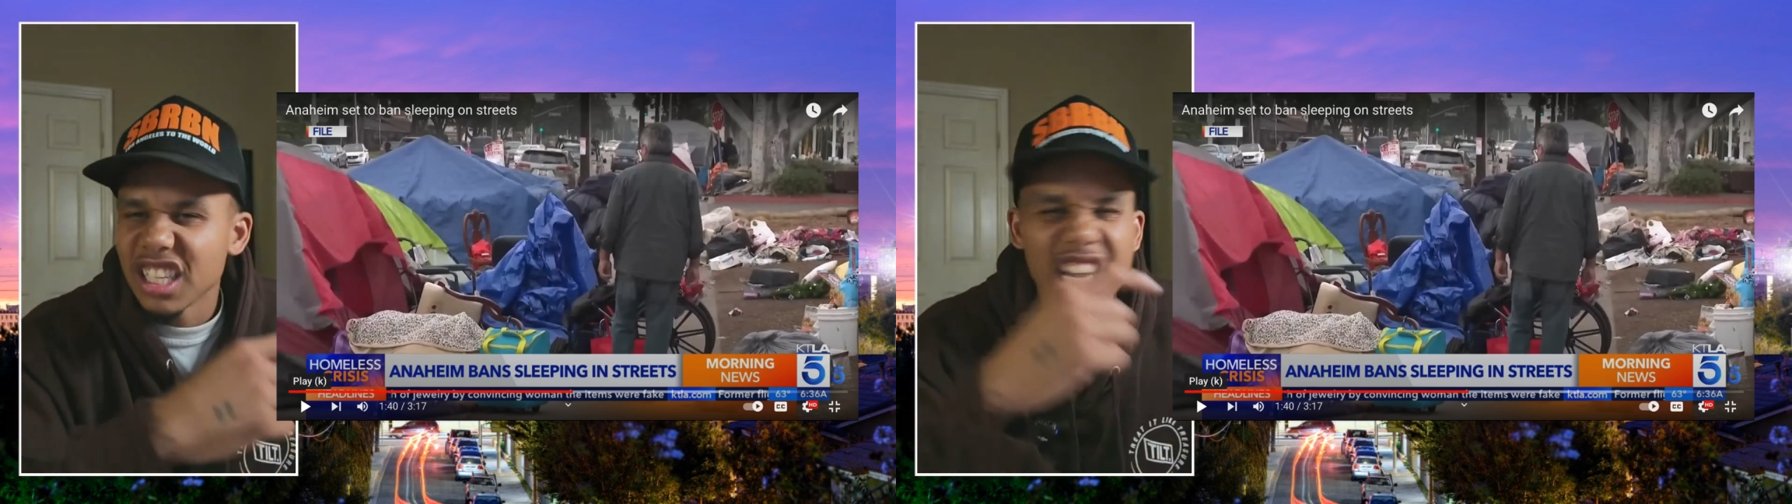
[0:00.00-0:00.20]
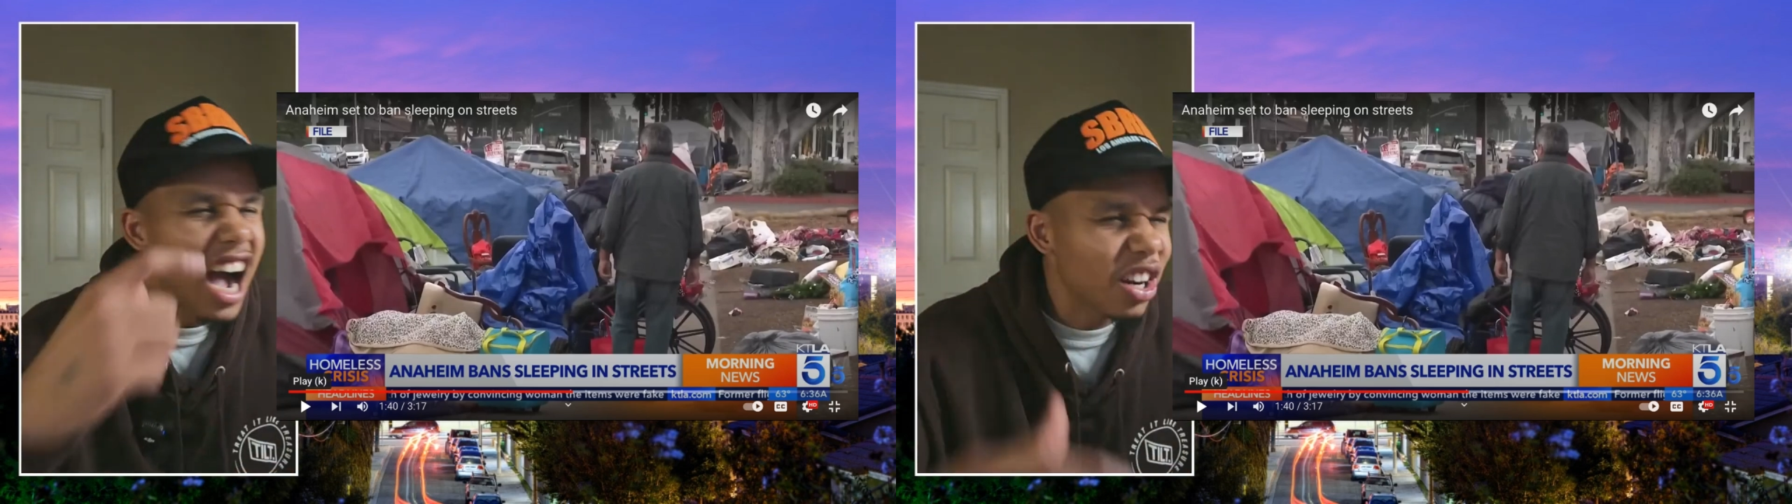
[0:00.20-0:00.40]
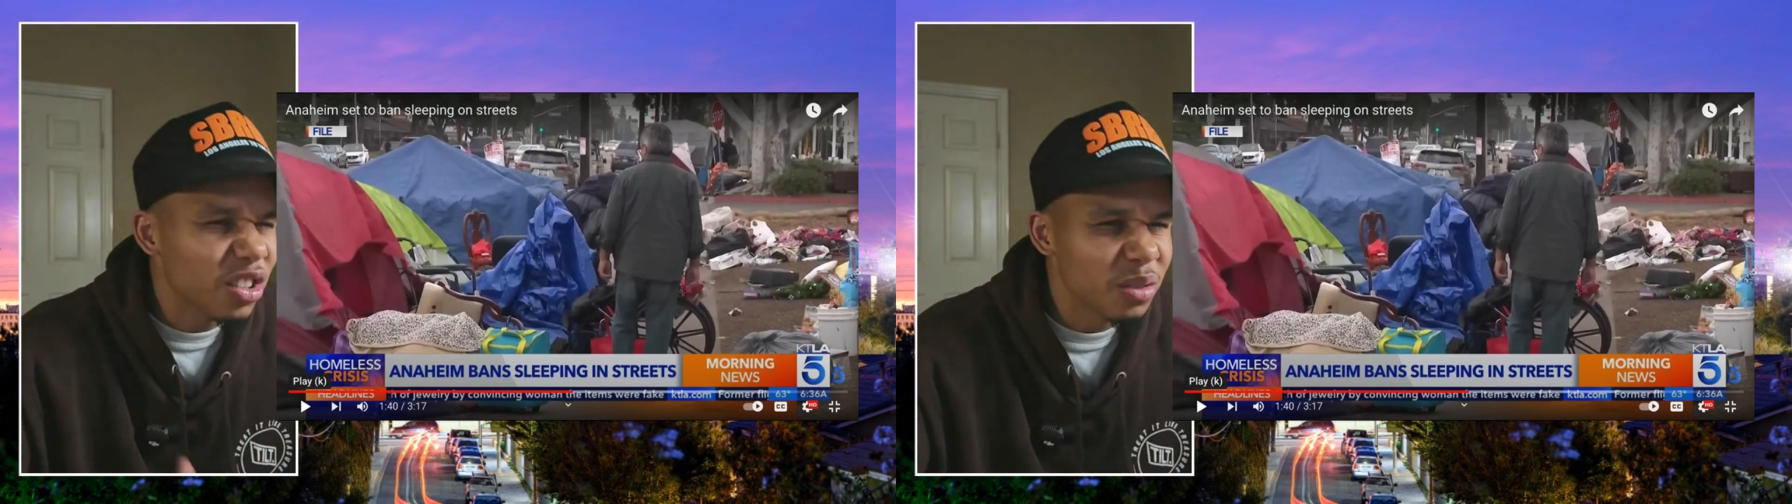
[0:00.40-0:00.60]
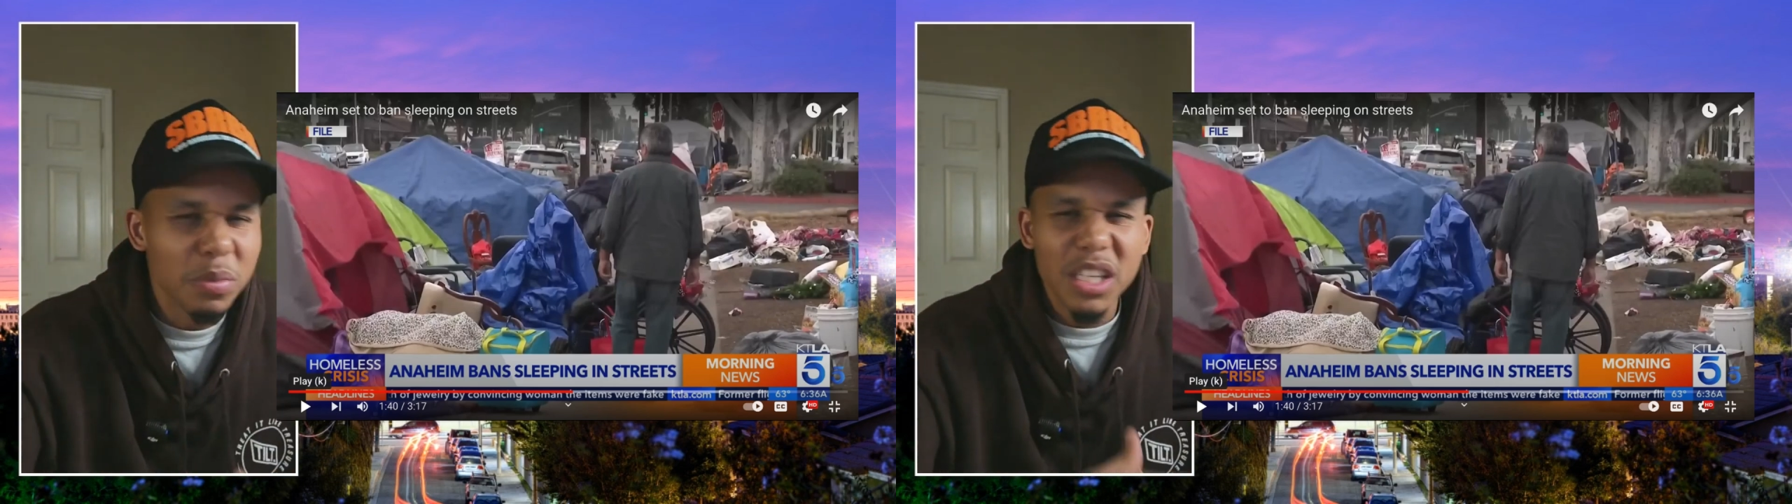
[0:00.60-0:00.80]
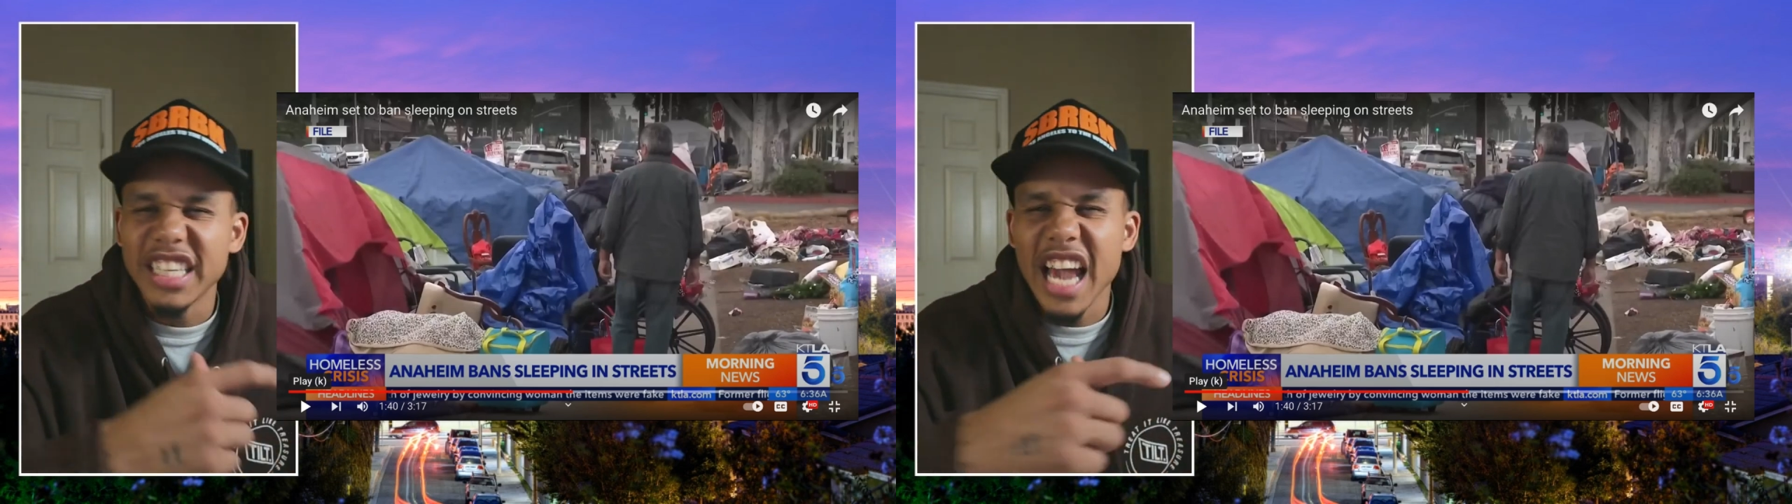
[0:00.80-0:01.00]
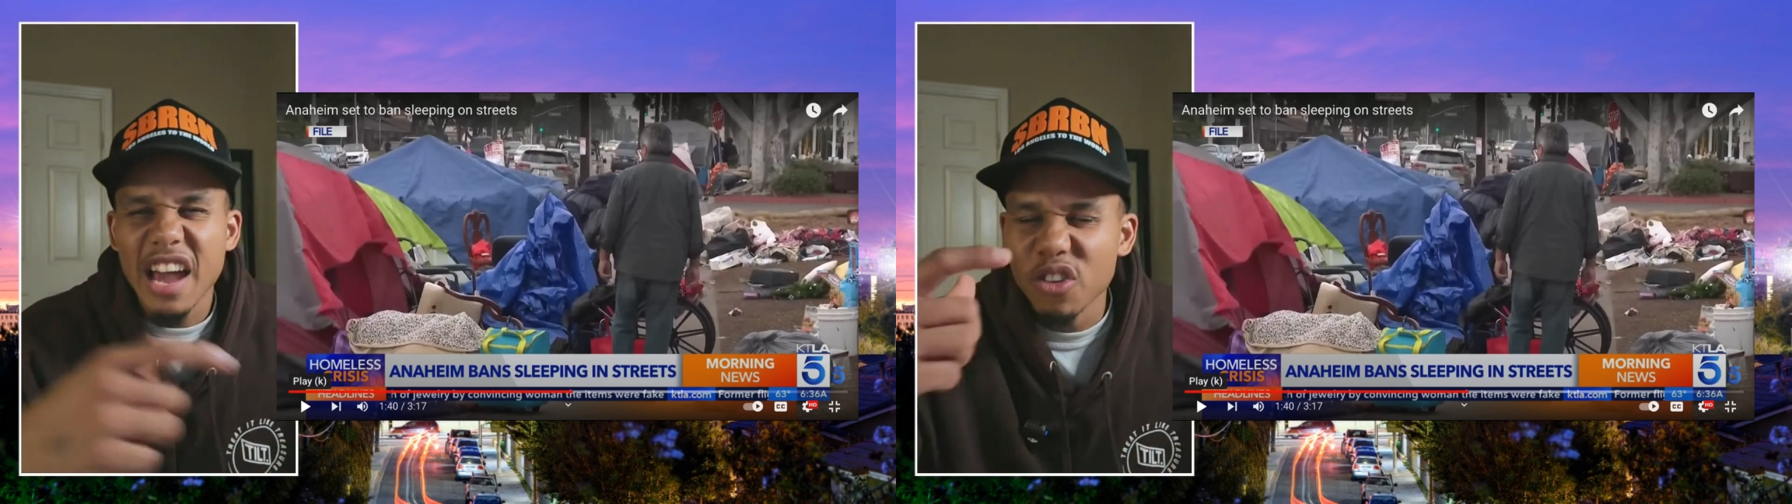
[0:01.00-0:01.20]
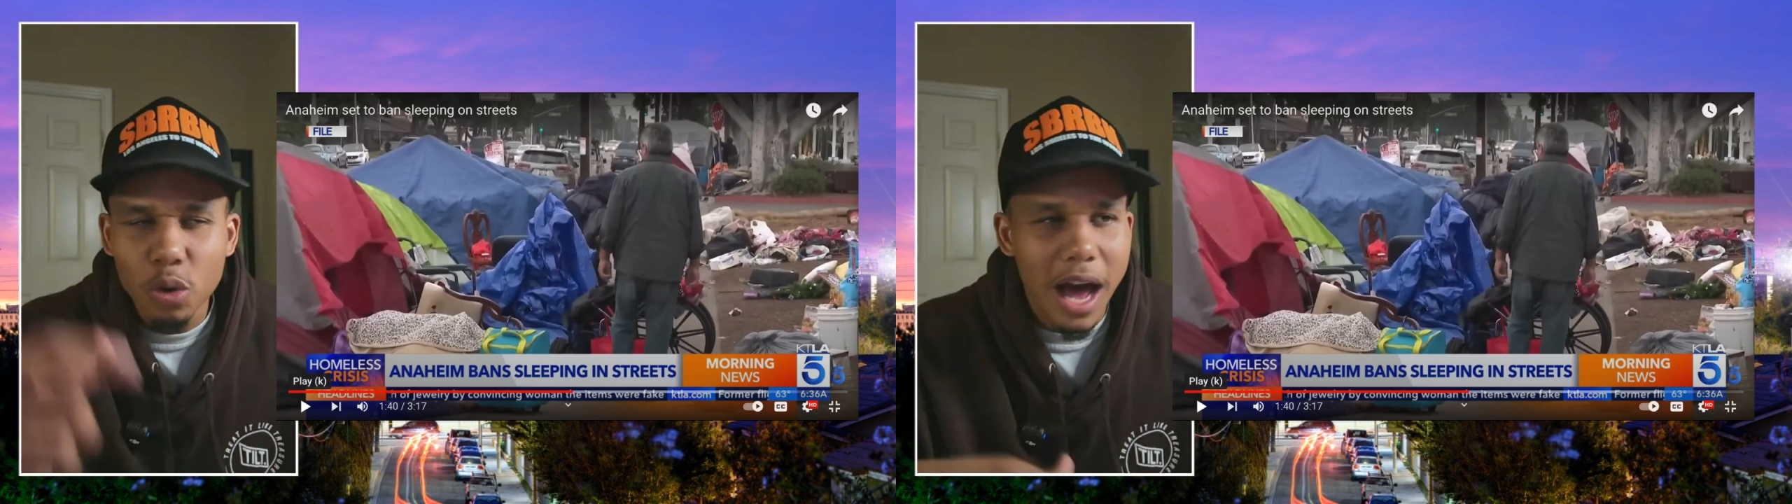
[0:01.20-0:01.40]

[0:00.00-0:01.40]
Congressman Gavin.